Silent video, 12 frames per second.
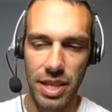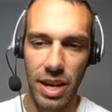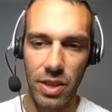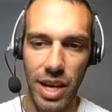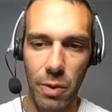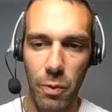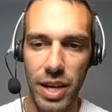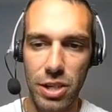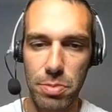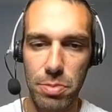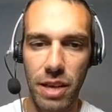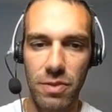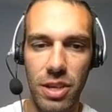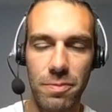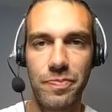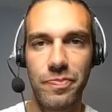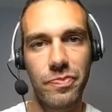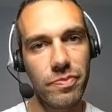they only had 1 HP
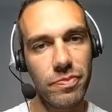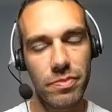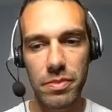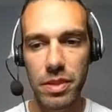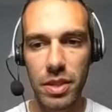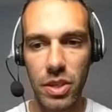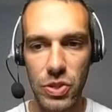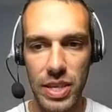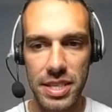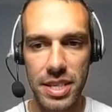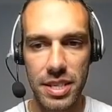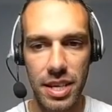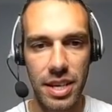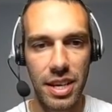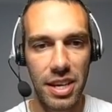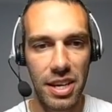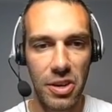left. So that's it.